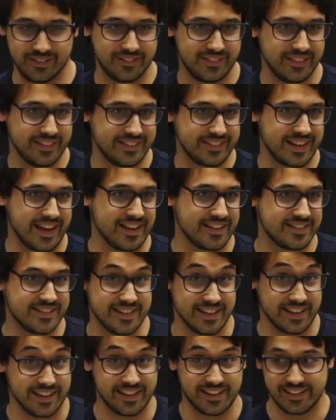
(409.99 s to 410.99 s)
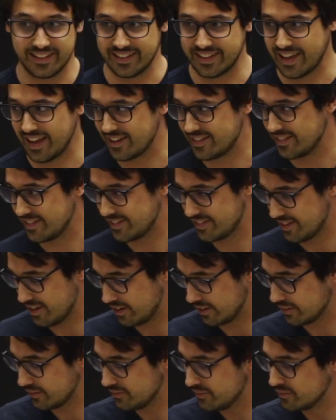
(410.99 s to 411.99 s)
these guys singing it in a catchy
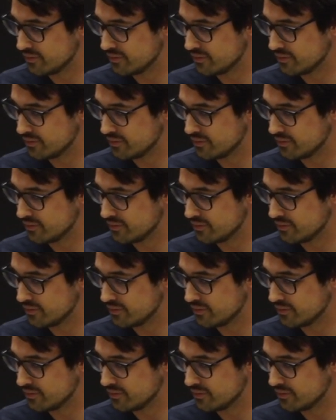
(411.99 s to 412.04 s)
song.